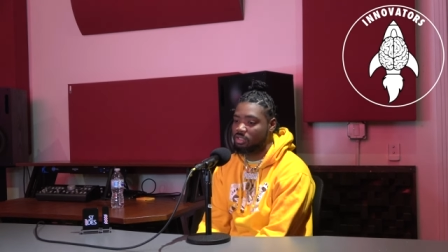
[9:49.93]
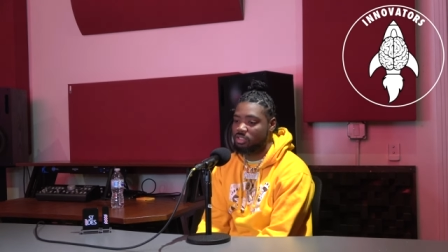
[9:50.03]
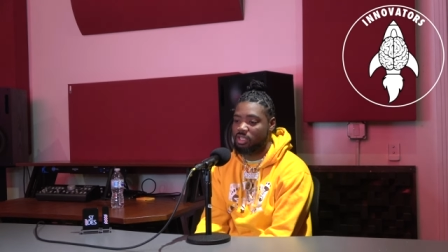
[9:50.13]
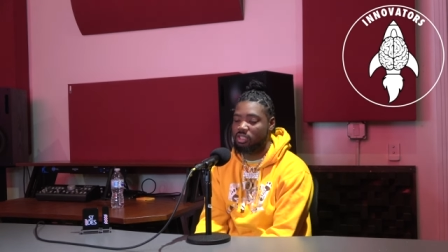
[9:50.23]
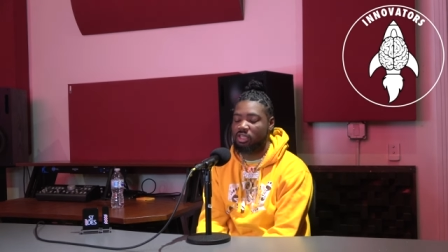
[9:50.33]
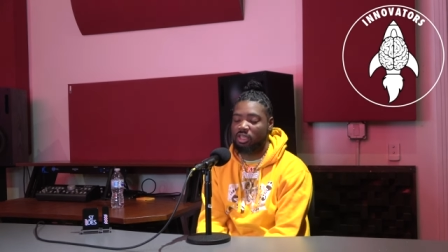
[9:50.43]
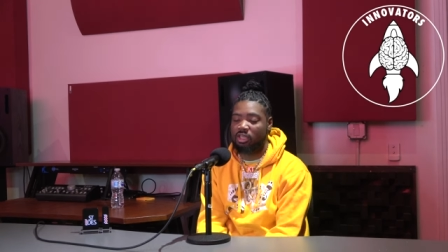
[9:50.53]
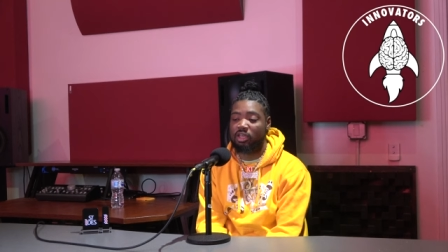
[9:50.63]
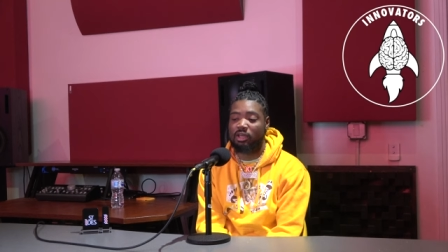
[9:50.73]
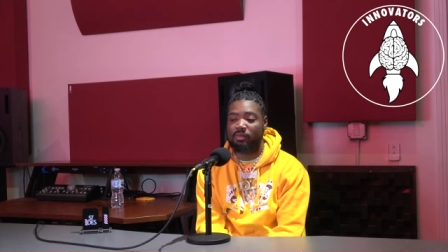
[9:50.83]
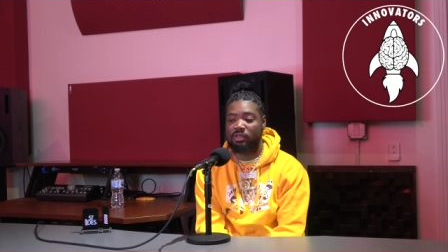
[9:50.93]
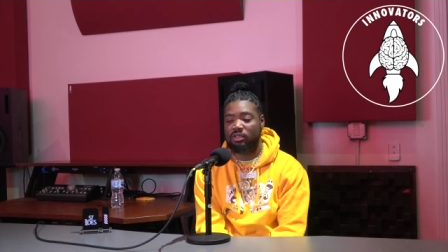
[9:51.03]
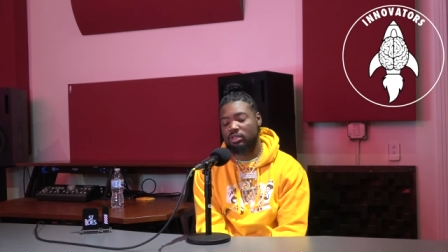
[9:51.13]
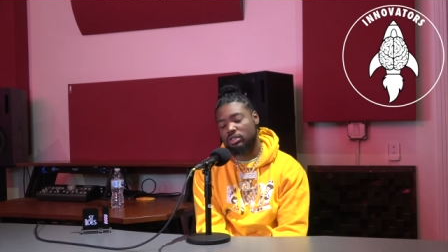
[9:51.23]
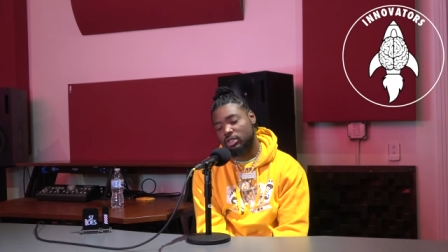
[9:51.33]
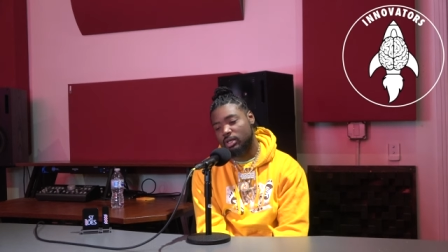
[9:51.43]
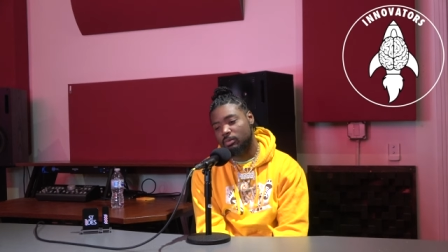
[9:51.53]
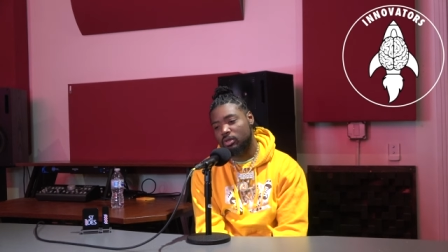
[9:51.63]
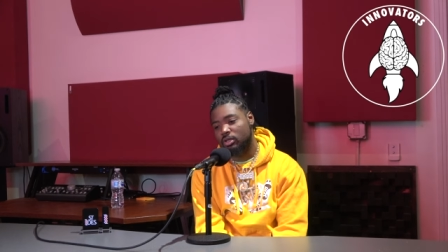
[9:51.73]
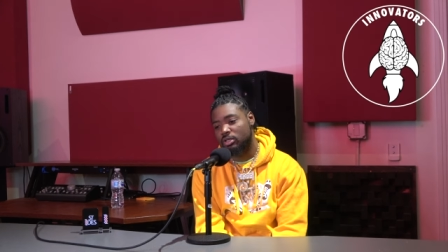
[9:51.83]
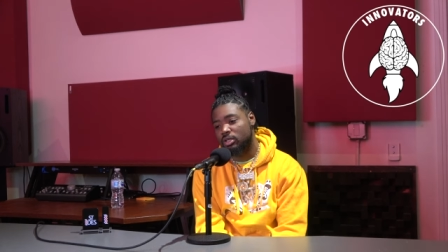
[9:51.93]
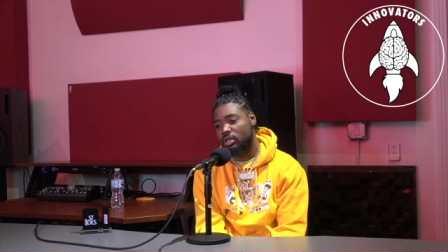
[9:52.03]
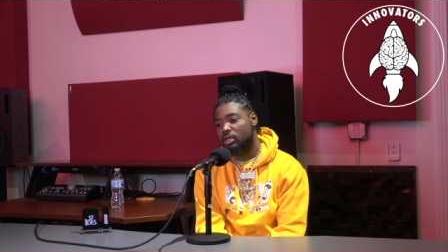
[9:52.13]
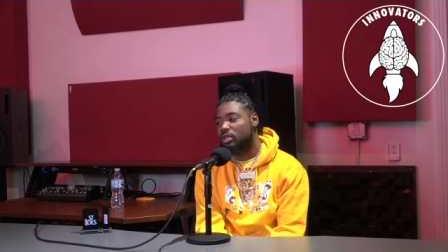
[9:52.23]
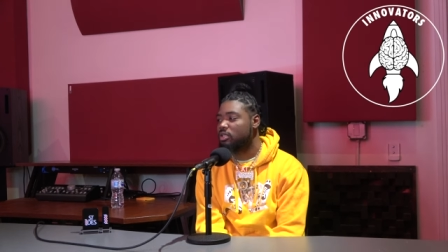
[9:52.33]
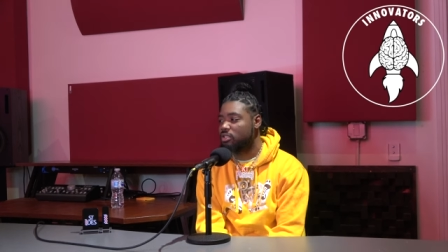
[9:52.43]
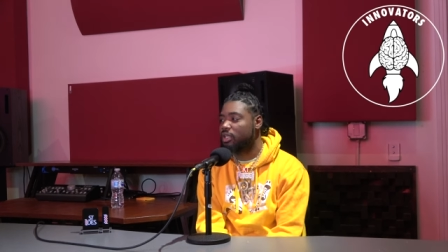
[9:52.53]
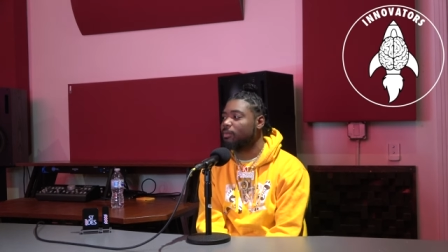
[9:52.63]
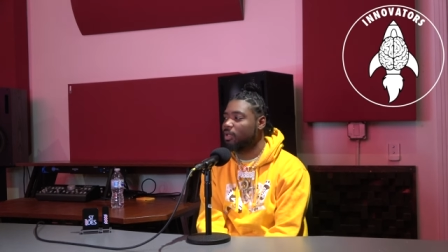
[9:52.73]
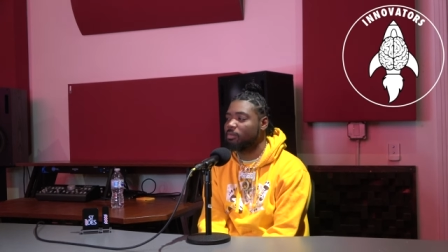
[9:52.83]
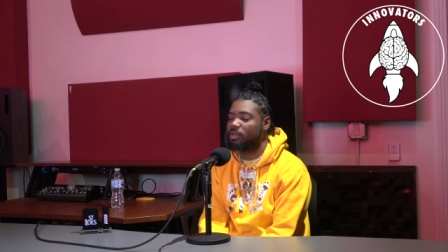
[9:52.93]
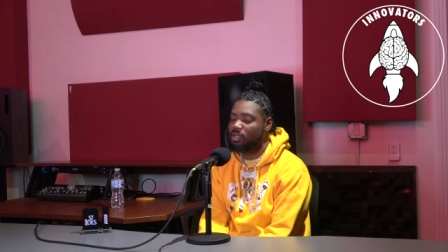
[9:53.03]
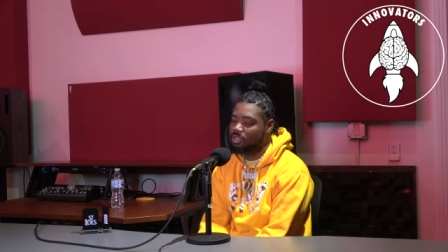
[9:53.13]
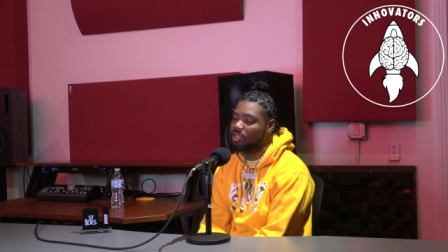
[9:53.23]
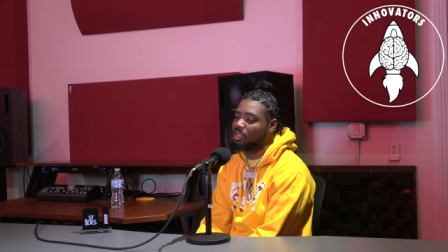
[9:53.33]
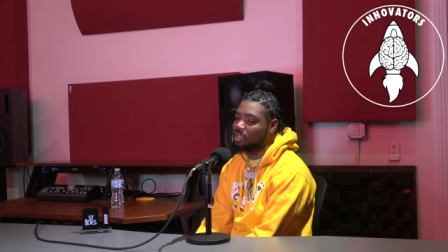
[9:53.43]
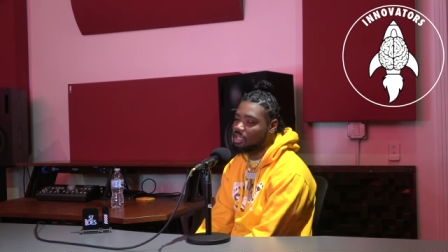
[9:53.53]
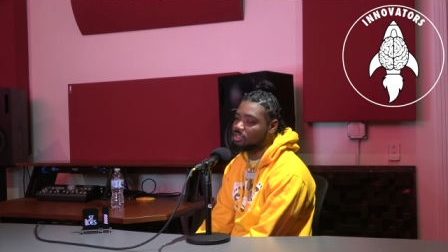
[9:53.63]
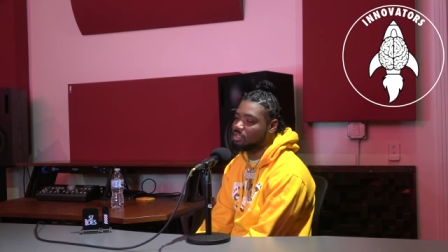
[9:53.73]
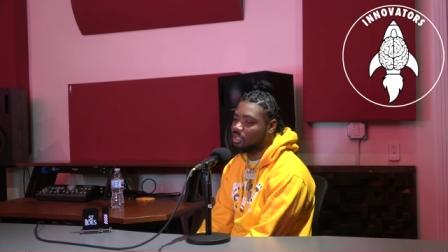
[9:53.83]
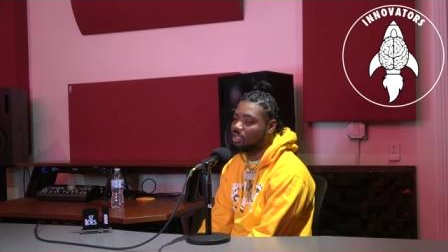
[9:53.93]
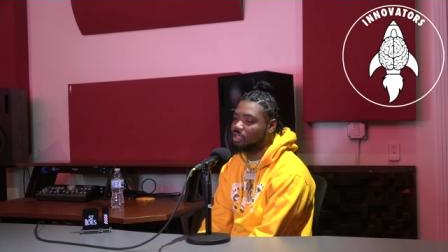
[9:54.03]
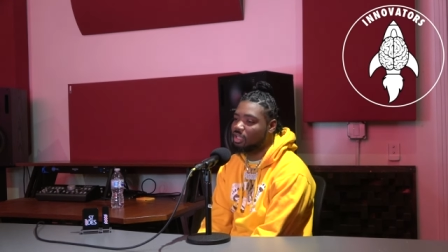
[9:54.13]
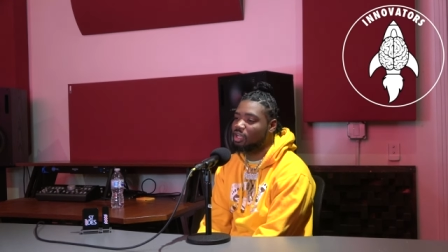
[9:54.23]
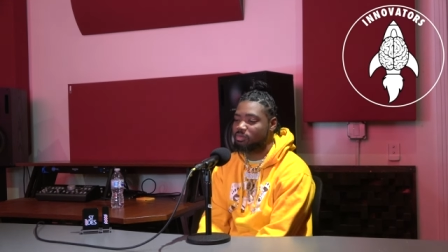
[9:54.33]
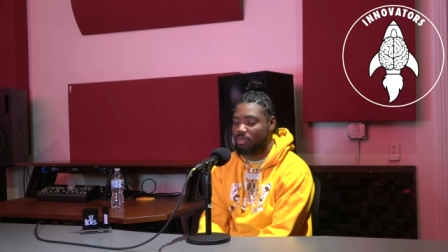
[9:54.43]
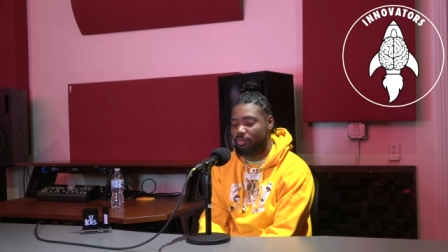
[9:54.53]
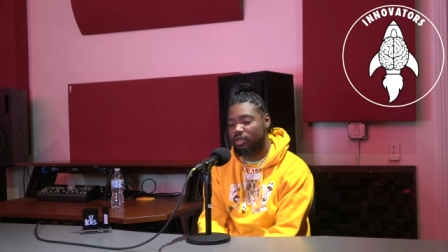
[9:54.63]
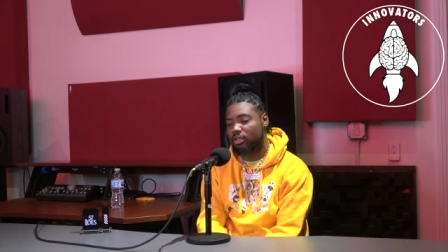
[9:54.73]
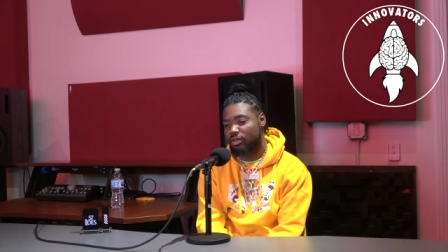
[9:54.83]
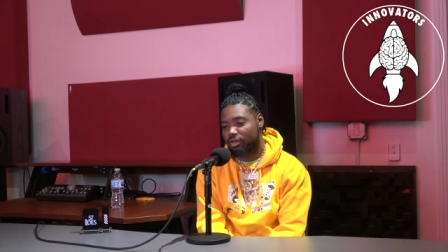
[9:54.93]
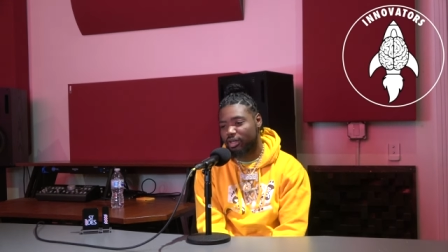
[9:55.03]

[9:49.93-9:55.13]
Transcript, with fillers: Siete Gang Yabbi, oh, Sam. Oh, y'all know about bro. Sam named Keek. Yeah, that's yeah, yeah, that's my brother and